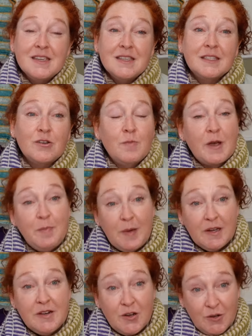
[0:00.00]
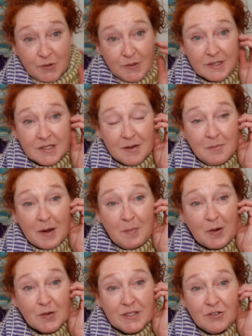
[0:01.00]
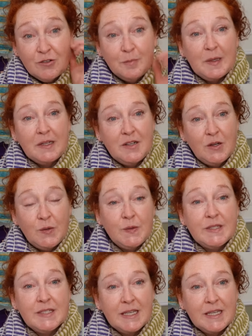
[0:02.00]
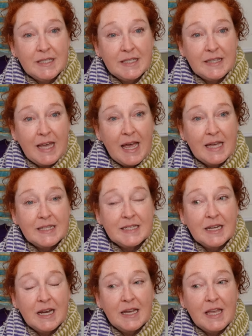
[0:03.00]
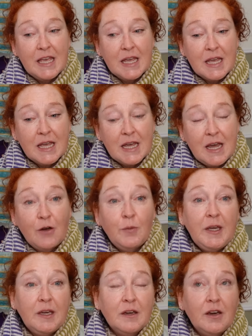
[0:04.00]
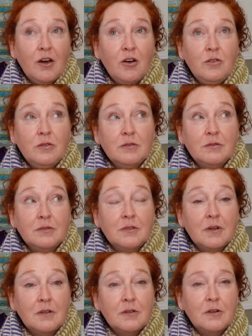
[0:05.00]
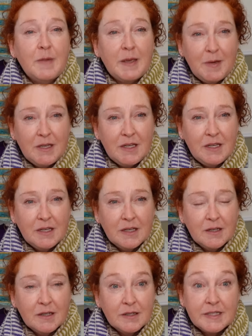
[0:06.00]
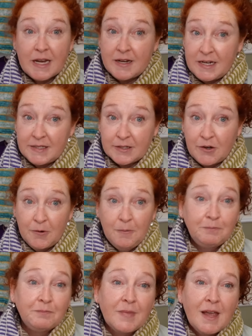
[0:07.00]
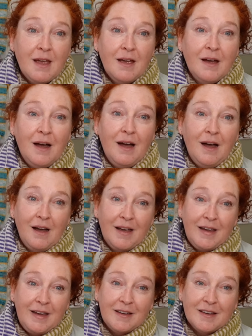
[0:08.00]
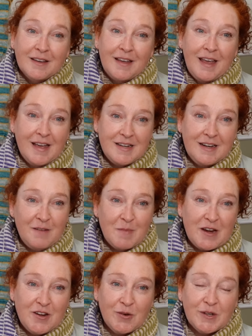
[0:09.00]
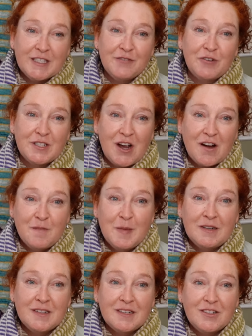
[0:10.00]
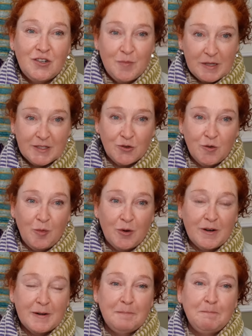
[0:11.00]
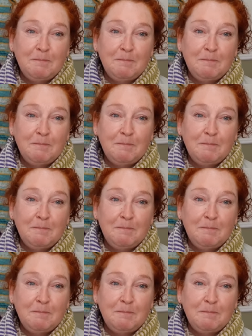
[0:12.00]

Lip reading: So my big news, my personal big news, is that a week ago, or maybe 10 days ago, I handed in my notice of retirement to my school board.